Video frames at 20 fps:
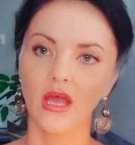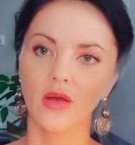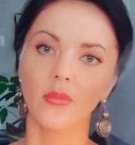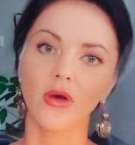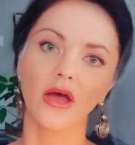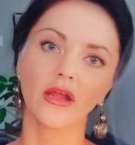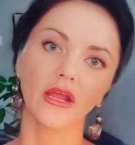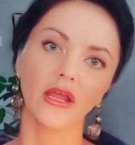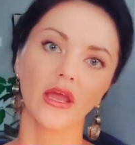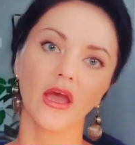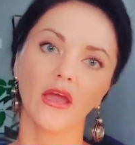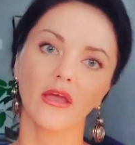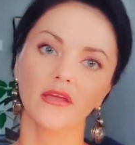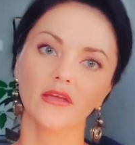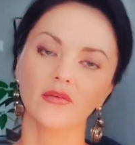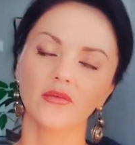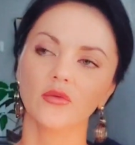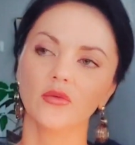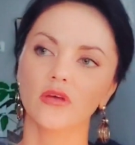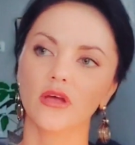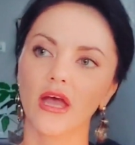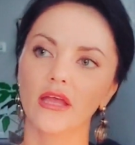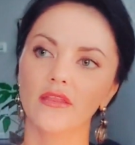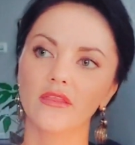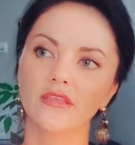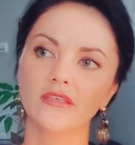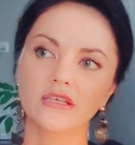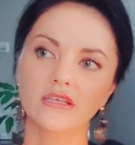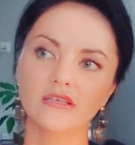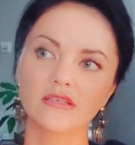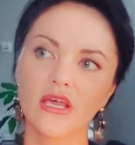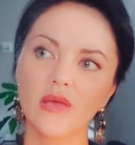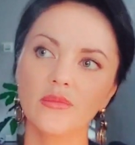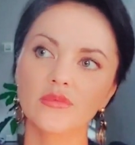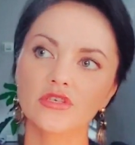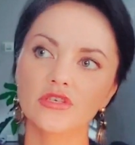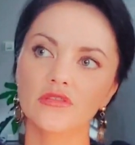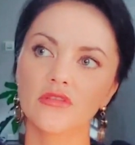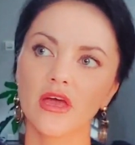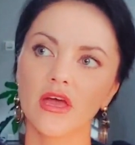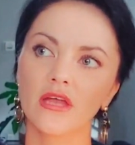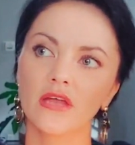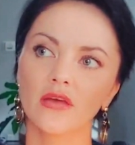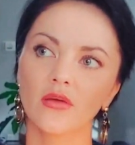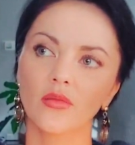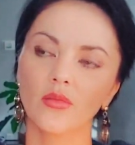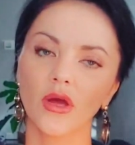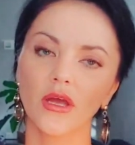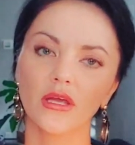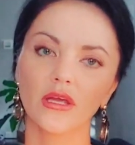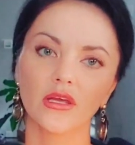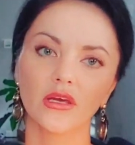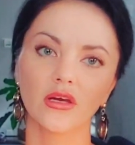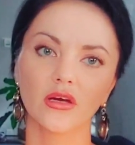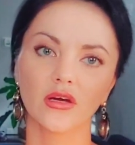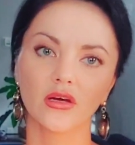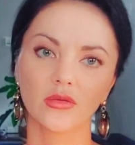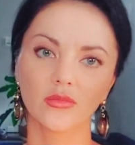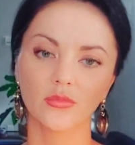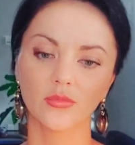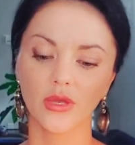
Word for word: but I, I had this conception that by uh,